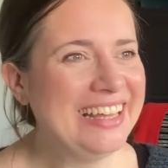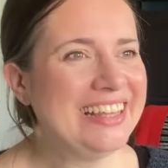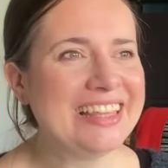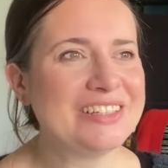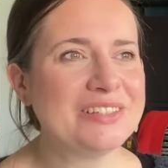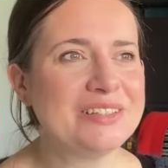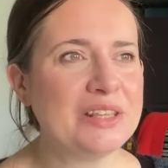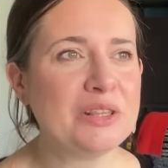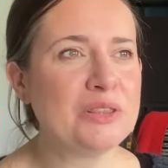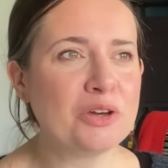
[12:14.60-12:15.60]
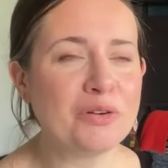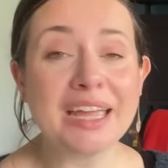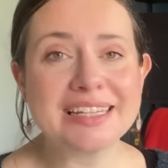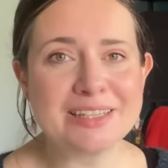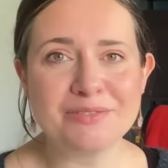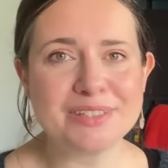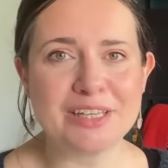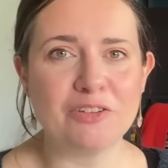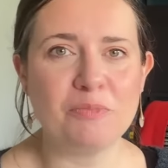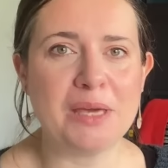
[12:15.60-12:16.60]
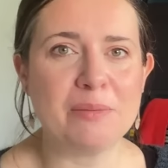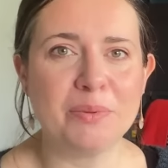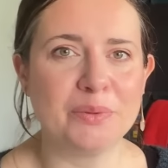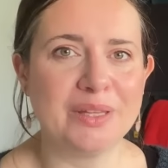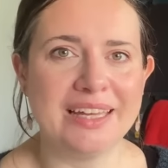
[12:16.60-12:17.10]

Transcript: they're just the creativity of people,